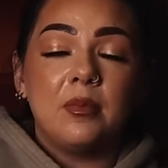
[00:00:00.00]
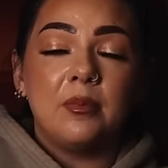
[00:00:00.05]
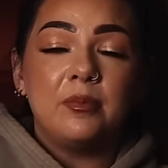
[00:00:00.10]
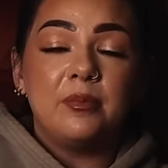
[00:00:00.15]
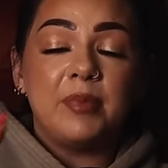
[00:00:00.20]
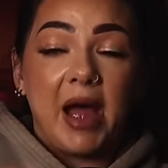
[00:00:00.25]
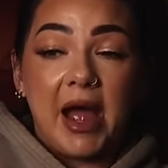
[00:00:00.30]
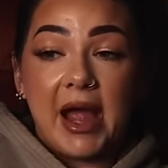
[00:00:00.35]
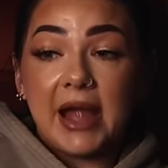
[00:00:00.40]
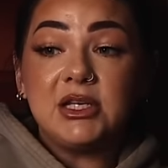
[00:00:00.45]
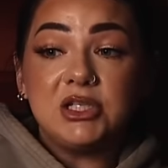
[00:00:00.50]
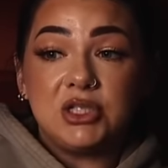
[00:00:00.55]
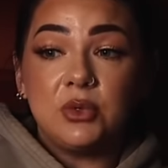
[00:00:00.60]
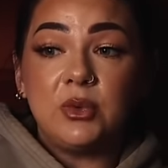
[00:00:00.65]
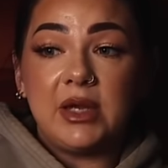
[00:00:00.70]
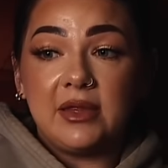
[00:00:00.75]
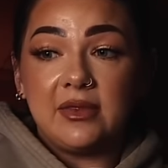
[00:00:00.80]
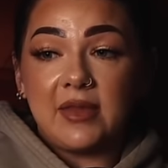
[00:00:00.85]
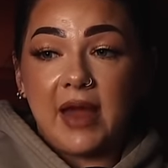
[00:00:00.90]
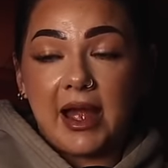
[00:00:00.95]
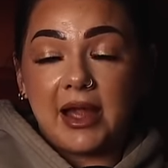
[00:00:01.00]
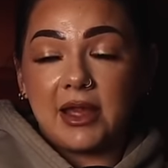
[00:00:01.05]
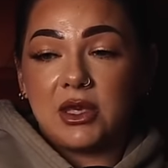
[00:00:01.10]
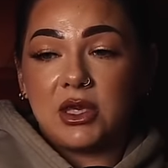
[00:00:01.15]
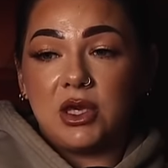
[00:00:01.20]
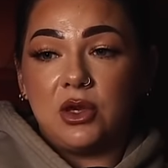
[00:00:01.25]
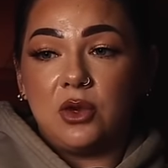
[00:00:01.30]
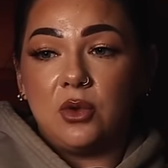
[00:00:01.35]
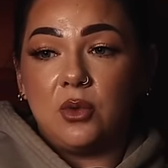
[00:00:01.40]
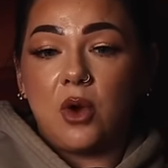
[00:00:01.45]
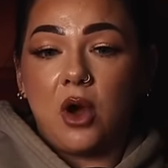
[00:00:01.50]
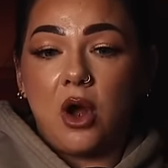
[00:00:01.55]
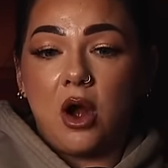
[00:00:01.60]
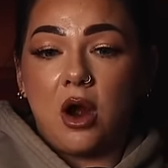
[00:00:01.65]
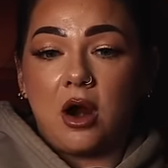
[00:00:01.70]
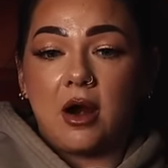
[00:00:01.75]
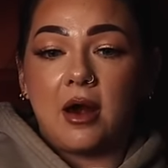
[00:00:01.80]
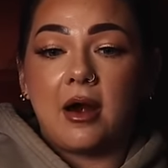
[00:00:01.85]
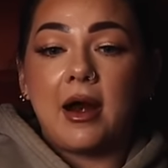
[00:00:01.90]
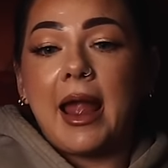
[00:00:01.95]
By doing that, you
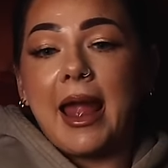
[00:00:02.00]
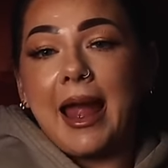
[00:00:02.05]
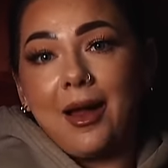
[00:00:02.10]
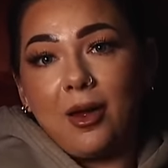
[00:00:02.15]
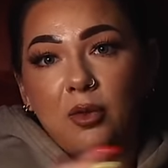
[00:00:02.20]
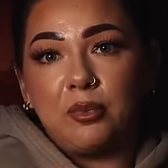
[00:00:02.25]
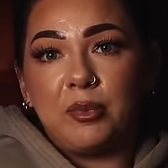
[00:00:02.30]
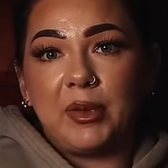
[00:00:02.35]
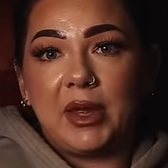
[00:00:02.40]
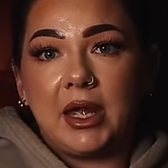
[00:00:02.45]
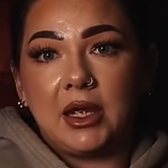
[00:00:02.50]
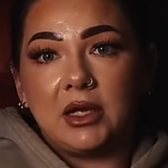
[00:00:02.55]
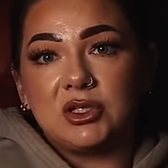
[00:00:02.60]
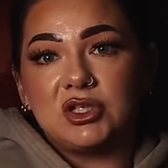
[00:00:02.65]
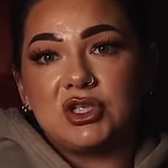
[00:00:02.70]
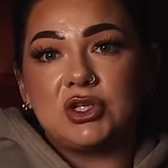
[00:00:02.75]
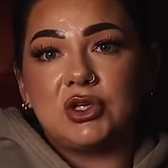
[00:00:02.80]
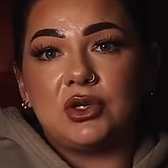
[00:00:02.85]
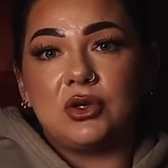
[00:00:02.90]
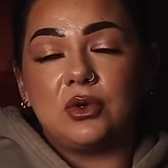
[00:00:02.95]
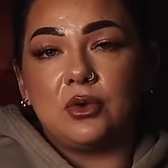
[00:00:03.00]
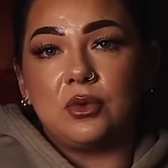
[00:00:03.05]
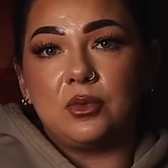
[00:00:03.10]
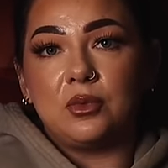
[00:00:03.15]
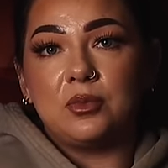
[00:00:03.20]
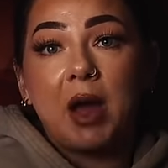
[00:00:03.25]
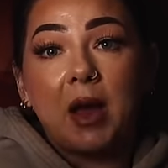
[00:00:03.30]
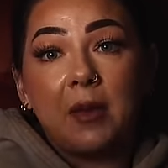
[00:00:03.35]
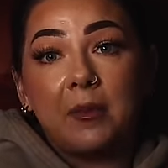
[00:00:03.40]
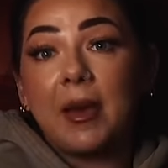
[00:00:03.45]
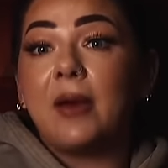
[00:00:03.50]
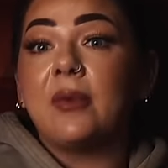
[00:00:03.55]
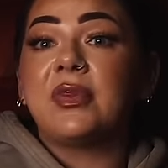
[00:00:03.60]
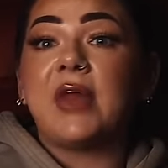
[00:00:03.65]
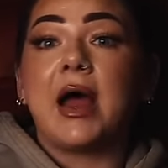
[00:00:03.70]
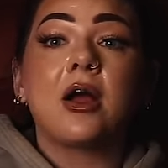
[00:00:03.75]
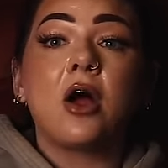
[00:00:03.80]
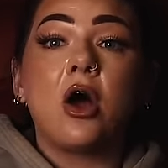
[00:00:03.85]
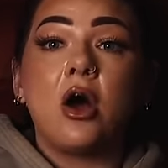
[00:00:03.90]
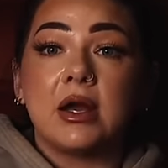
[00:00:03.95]
are helping to pump out
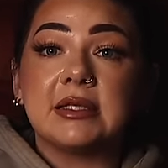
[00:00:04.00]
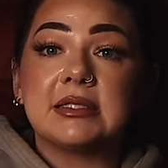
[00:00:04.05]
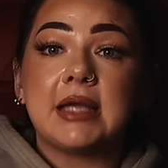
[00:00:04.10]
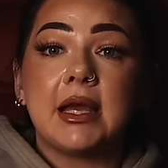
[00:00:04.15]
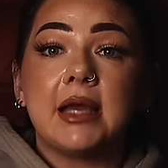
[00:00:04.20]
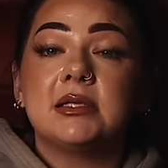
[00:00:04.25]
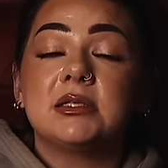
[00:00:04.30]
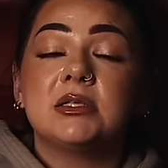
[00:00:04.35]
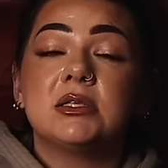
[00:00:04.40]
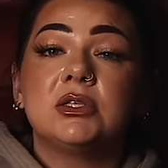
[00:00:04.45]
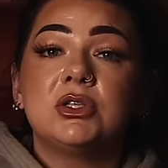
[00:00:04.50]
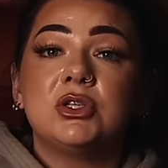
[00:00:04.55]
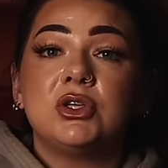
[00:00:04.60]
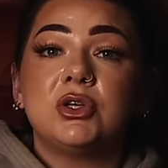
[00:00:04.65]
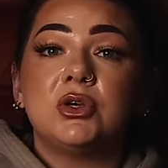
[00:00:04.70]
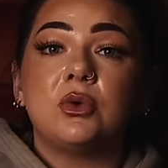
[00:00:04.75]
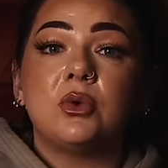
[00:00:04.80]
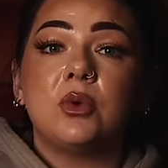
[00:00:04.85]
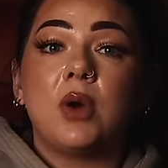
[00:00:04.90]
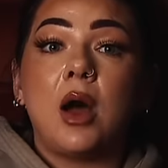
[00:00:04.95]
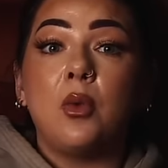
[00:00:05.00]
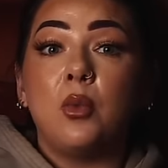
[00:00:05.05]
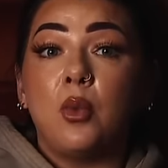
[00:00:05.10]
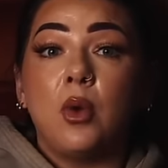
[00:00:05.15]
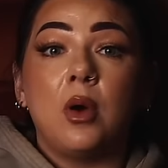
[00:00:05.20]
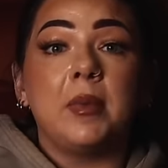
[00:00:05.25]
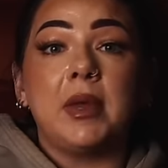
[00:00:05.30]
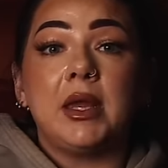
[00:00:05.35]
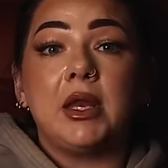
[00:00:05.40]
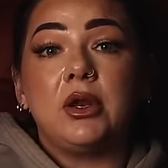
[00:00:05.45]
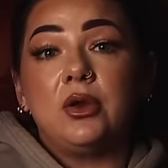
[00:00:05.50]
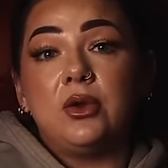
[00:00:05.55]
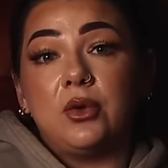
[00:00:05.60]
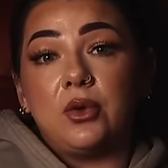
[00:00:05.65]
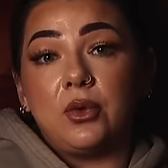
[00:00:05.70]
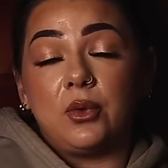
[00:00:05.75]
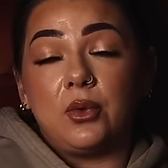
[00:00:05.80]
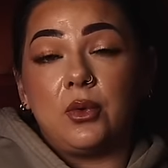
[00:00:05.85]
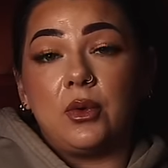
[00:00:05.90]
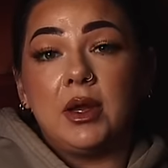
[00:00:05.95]
that content to a woman
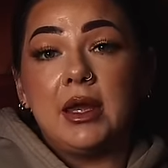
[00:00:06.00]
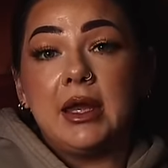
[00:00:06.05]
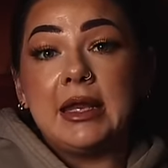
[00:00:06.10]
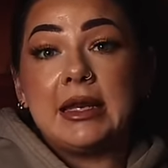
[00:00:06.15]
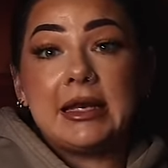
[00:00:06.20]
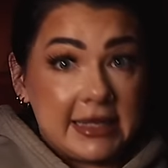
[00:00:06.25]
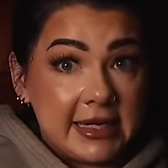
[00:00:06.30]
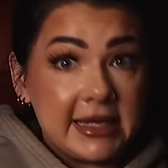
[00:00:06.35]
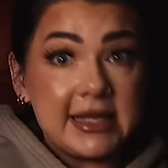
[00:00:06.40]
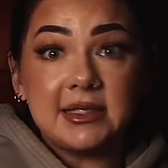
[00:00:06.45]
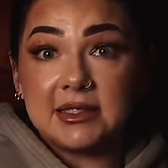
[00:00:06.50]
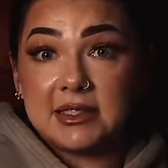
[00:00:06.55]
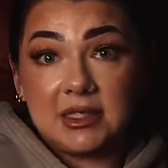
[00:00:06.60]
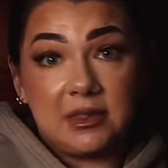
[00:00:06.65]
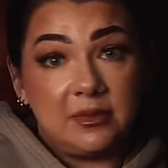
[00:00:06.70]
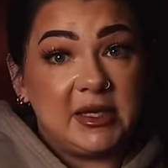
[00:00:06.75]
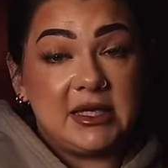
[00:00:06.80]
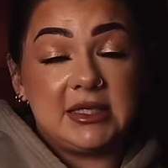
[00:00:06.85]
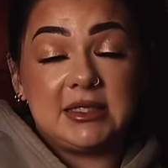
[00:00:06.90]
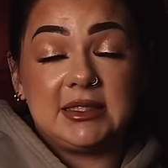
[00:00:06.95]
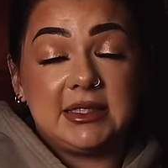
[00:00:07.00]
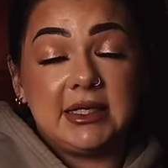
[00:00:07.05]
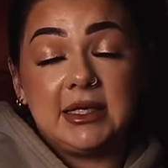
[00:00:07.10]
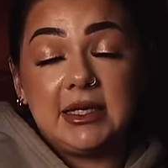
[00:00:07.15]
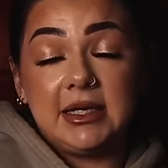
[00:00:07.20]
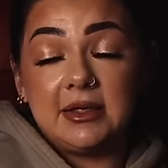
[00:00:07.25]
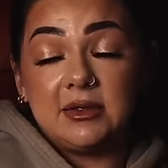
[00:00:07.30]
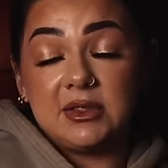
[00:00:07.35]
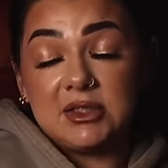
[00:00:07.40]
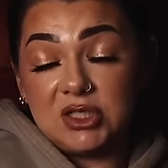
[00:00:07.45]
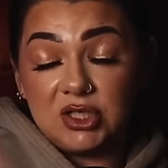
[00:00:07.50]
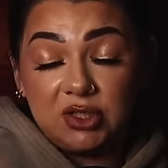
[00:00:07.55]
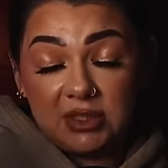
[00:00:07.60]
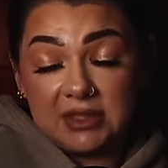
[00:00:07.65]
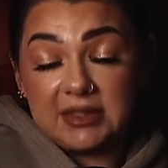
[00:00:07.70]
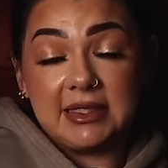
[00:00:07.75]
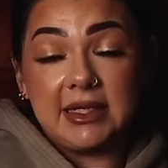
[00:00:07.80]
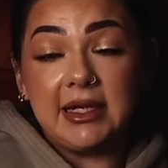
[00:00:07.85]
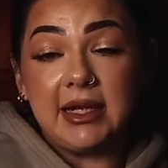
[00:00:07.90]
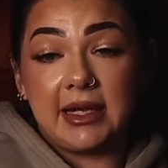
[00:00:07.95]
who needs to be seen, to
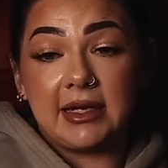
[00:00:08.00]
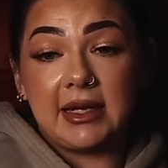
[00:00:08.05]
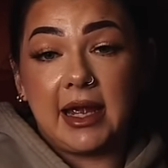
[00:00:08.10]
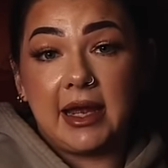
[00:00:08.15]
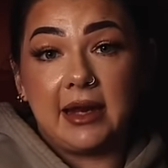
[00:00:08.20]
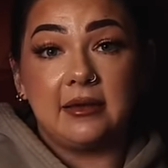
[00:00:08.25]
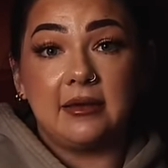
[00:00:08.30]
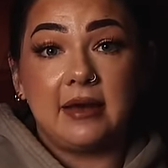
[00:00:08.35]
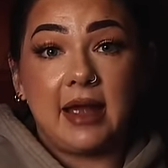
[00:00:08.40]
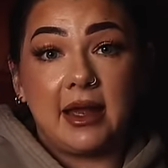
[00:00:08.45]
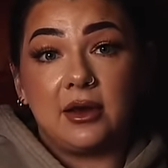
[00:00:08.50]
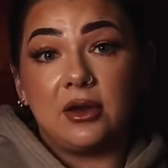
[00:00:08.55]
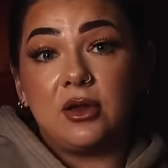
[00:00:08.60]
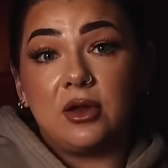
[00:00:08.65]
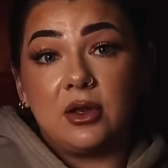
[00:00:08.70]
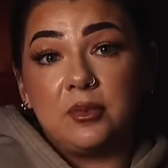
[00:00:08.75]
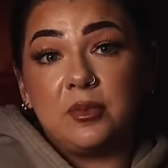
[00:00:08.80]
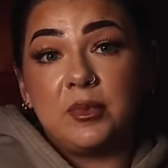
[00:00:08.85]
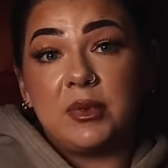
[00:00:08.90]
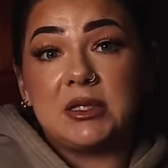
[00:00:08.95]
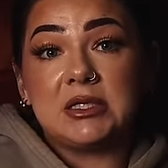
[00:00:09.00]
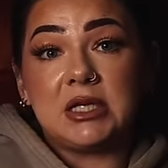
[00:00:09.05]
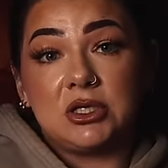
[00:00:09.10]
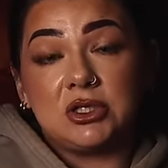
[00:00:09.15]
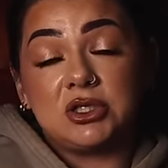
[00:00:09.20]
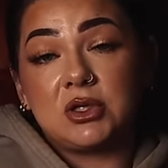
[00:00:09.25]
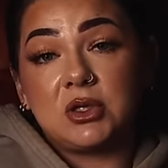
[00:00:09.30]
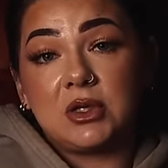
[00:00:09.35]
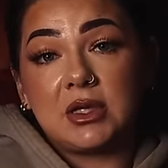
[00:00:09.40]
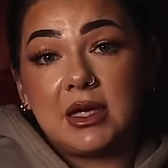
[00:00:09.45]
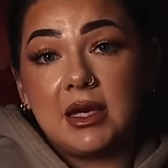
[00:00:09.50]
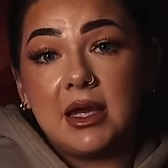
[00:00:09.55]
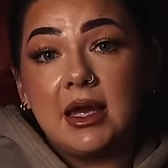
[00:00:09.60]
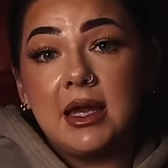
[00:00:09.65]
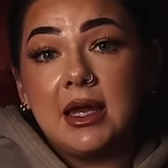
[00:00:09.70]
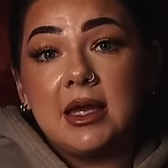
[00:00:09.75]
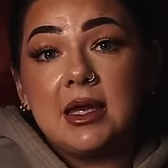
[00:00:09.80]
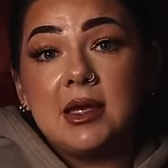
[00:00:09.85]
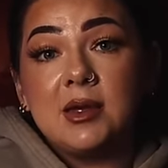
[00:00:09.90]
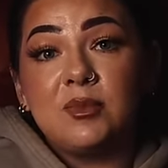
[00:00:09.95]
see it and could potentially
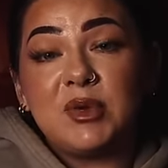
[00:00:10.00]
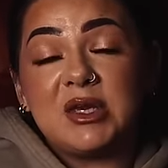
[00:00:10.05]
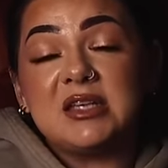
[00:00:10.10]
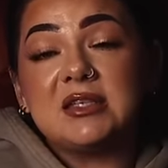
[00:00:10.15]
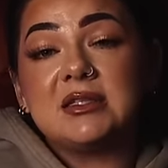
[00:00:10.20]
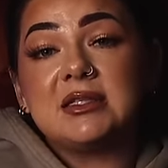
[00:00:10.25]
be